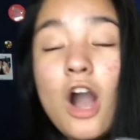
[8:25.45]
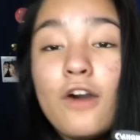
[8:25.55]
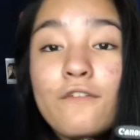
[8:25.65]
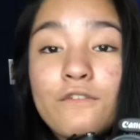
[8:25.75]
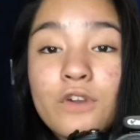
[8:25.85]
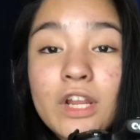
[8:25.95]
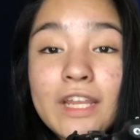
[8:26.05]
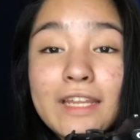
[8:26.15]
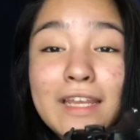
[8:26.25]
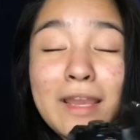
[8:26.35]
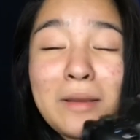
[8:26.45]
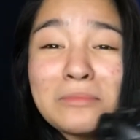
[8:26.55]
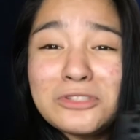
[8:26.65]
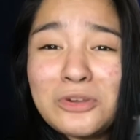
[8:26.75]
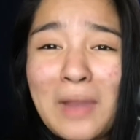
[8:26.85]
A freaking,
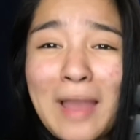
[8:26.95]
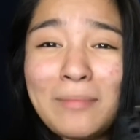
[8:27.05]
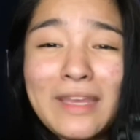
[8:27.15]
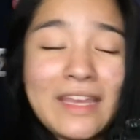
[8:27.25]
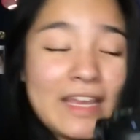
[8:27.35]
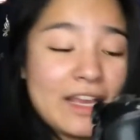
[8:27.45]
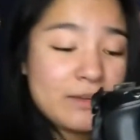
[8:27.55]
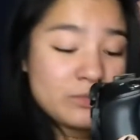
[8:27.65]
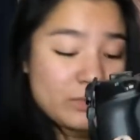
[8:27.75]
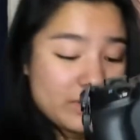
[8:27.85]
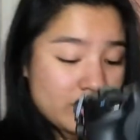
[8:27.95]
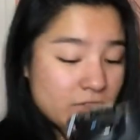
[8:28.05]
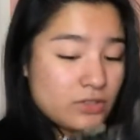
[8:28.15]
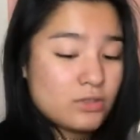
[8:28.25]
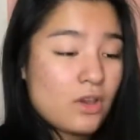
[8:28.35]
so happy. It comes with a
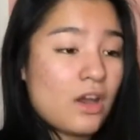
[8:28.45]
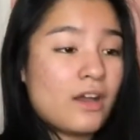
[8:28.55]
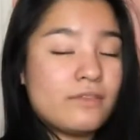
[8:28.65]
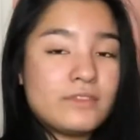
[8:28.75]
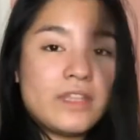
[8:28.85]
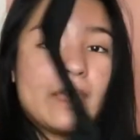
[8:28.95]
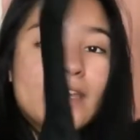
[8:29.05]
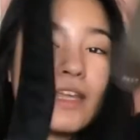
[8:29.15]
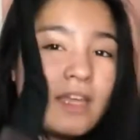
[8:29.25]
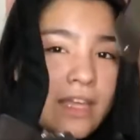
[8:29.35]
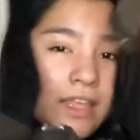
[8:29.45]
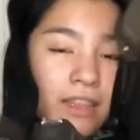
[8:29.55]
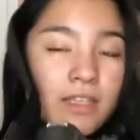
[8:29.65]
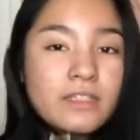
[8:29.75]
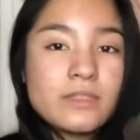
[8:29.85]
soft like
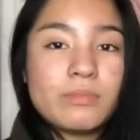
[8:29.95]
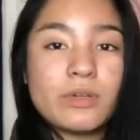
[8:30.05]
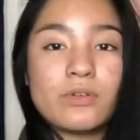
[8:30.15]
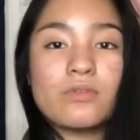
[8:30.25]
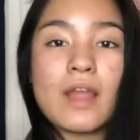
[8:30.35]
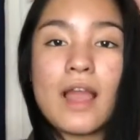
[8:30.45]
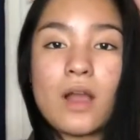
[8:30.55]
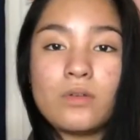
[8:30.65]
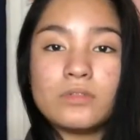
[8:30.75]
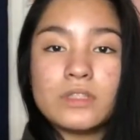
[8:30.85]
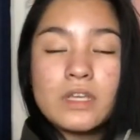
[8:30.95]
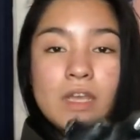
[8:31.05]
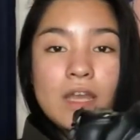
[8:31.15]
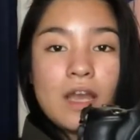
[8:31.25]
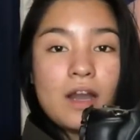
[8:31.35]
thing to put around.
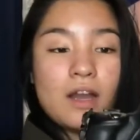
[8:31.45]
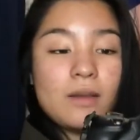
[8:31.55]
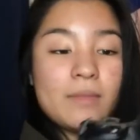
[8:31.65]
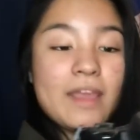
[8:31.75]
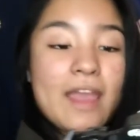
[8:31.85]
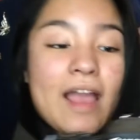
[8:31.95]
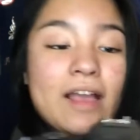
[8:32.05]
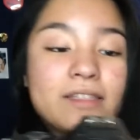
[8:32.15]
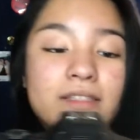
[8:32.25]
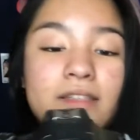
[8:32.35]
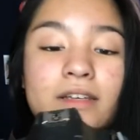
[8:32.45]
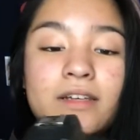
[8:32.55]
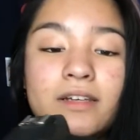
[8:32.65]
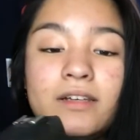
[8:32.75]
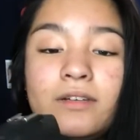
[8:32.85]
Um, it has
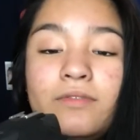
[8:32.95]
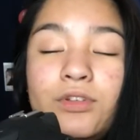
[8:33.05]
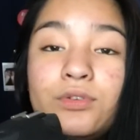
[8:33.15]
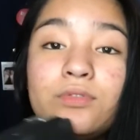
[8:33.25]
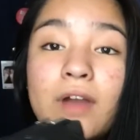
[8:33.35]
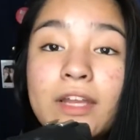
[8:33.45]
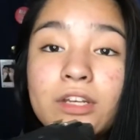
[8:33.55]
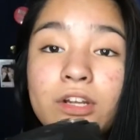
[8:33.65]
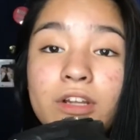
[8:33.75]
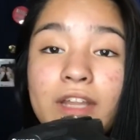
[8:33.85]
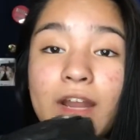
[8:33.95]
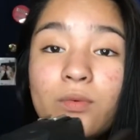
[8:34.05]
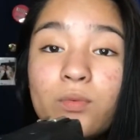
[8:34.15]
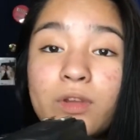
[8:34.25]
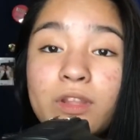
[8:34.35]
the viewfinder that I
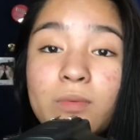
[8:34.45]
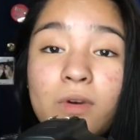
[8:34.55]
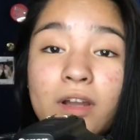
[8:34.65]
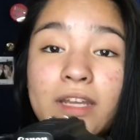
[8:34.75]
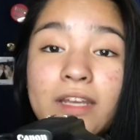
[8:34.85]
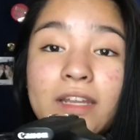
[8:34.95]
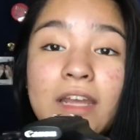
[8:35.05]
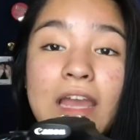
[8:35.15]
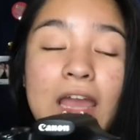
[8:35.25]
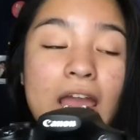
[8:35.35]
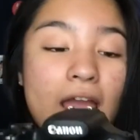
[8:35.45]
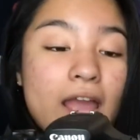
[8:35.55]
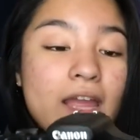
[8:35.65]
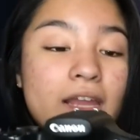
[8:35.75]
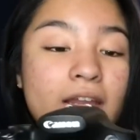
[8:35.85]
really wanted
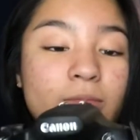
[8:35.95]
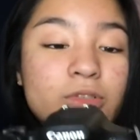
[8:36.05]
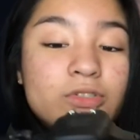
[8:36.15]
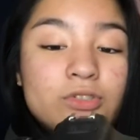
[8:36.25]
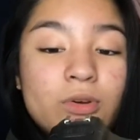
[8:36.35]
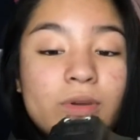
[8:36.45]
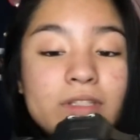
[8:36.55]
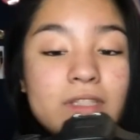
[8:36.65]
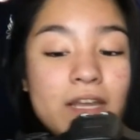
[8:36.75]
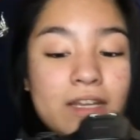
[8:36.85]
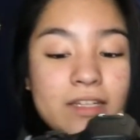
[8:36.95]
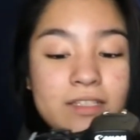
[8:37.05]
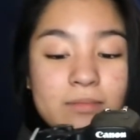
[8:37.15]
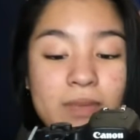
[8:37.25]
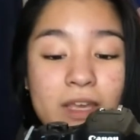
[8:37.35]
and I'm just so excited to
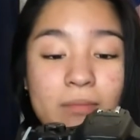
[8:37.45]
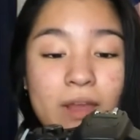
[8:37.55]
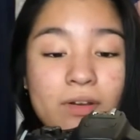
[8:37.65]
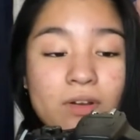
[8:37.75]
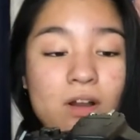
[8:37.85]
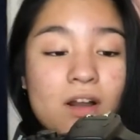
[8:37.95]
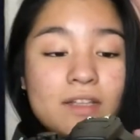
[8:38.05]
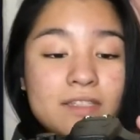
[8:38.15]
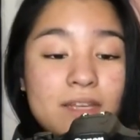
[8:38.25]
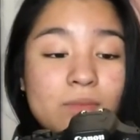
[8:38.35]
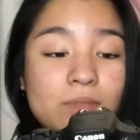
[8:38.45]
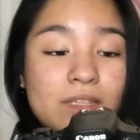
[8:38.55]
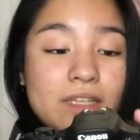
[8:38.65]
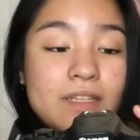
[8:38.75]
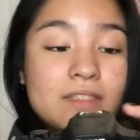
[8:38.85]
make better content with
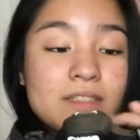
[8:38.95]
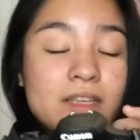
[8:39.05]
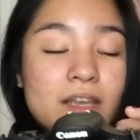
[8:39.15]
this.